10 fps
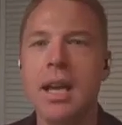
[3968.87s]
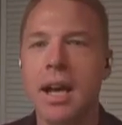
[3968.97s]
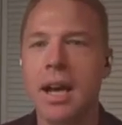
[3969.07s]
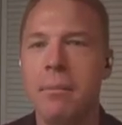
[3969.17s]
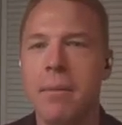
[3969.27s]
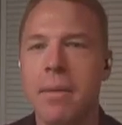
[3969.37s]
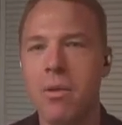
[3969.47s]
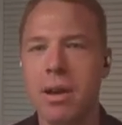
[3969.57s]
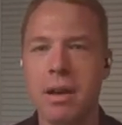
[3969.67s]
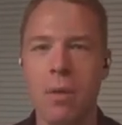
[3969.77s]
Um, I
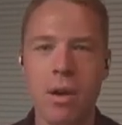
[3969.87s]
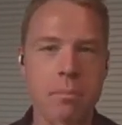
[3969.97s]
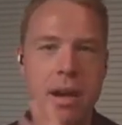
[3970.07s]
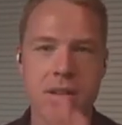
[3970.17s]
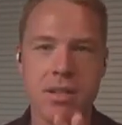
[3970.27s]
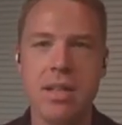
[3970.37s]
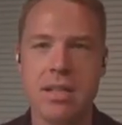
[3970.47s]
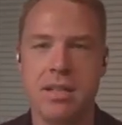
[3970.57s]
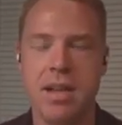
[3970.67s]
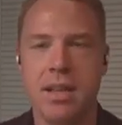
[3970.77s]
won't, I won't embarrass you.
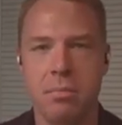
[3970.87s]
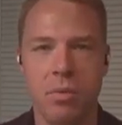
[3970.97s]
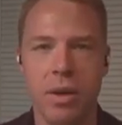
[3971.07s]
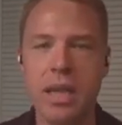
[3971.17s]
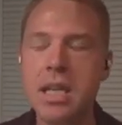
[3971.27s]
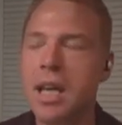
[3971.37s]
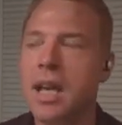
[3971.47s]
That's not the point.